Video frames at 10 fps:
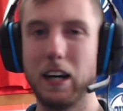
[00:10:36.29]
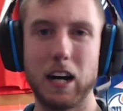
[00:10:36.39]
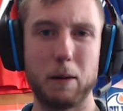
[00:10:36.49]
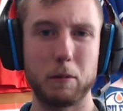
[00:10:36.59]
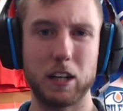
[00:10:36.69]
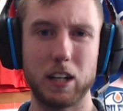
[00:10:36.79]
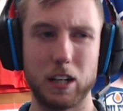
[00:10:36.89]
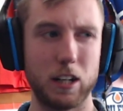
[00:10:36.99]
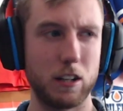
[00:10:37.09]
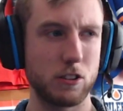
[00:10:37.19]
I'm going
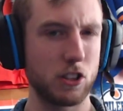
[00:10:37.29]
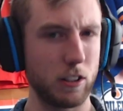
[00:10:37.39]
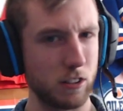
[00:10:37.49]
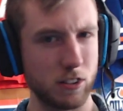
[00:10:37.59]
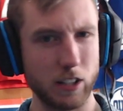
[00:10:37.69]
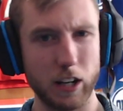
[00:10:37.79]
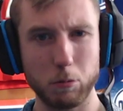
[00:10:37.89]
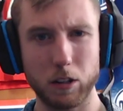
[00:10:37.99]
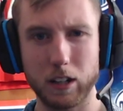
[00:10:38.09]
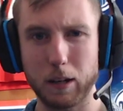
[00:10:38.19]
to salt the sidewalk.